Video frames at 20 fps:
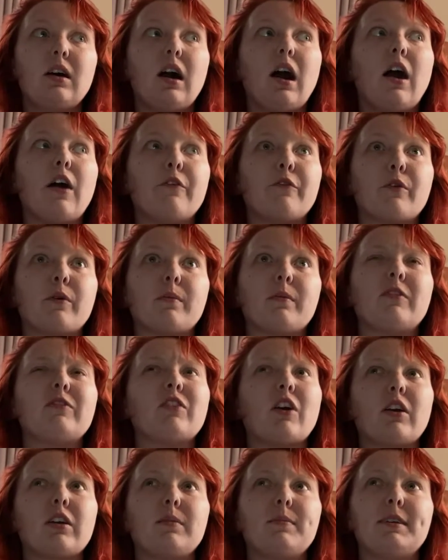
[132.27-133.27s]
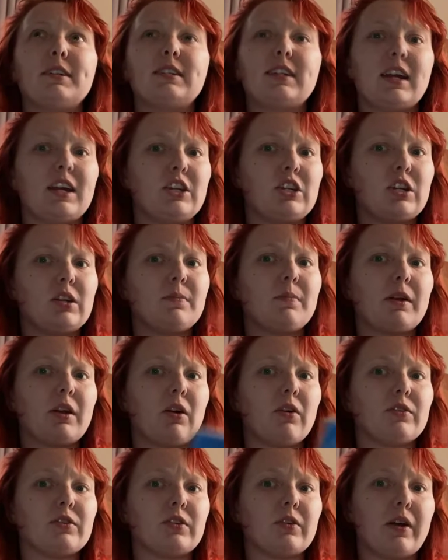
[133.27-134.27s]
a form of documentation, but
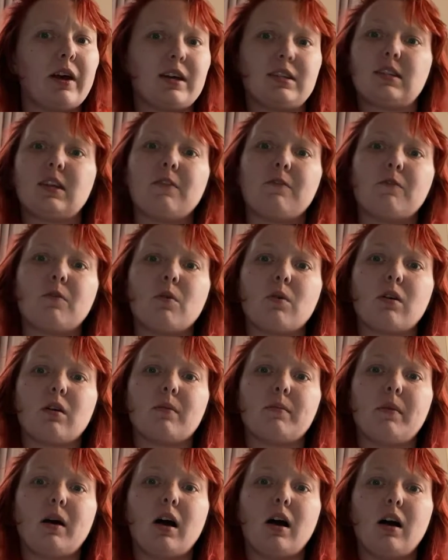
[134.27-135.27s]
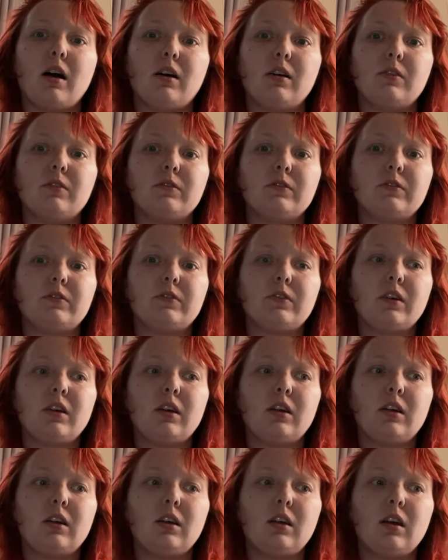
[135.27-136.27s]
also as a form of
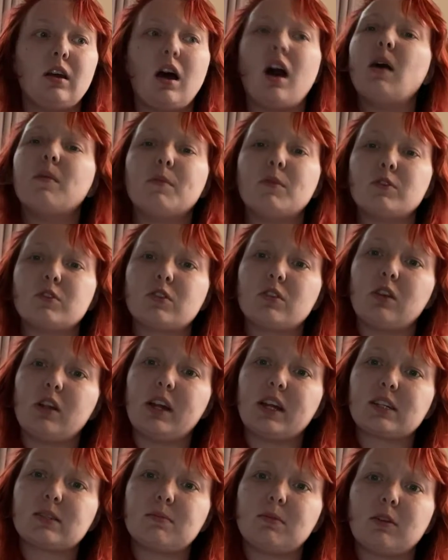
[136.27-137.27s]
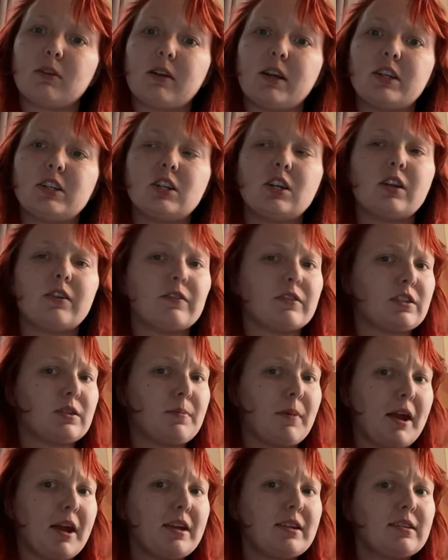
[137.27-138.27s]
emotional exploration of a
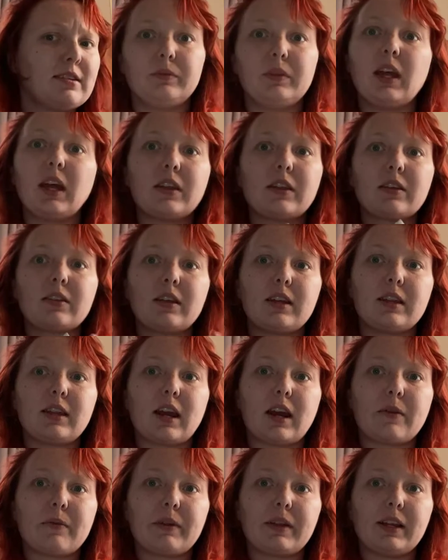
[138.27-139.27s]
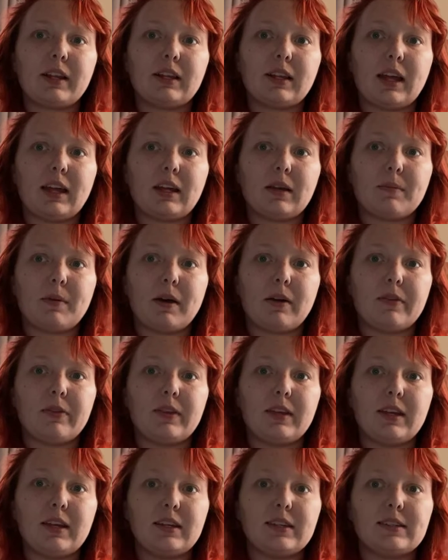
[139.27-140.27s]
space. The other thing that I really like about
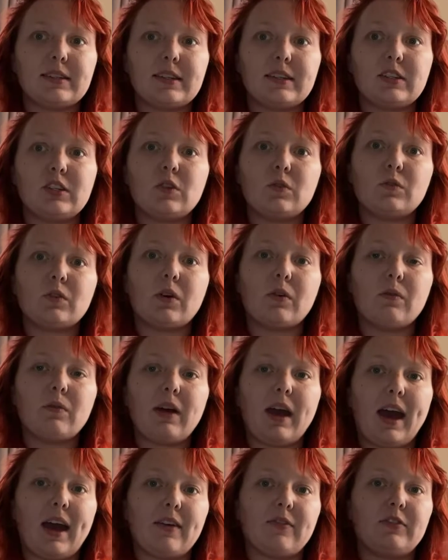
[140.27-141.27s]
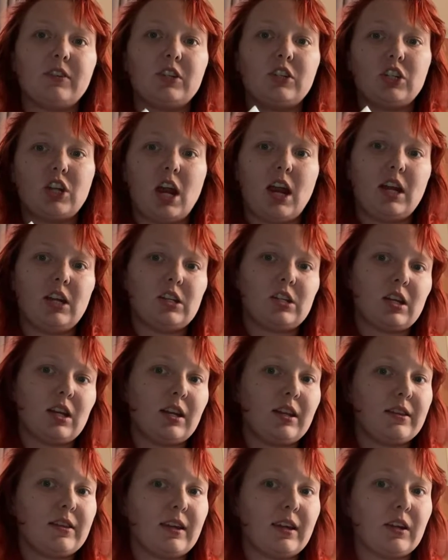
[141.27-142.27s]
these is you don't have to change
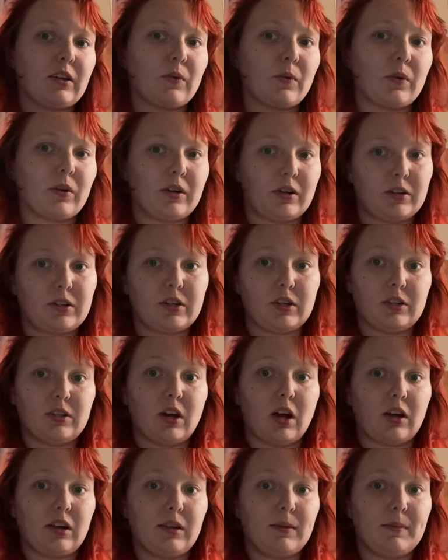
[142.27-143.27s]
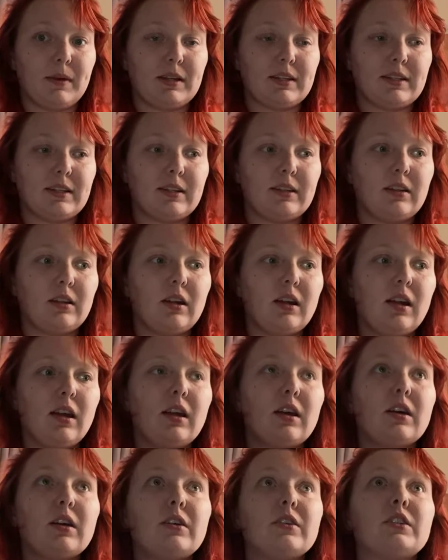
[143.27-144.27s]
anything in order to document it.
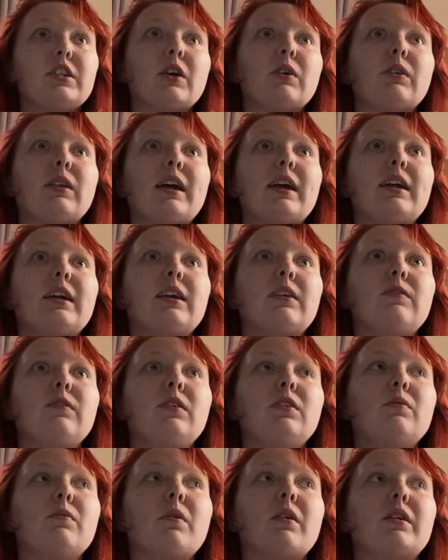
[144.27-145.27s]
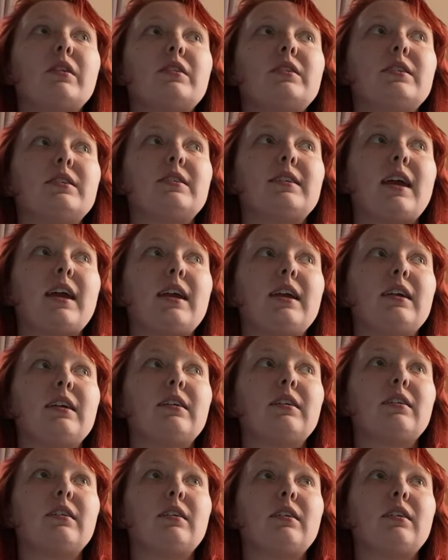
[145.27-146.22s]
So like if you want to take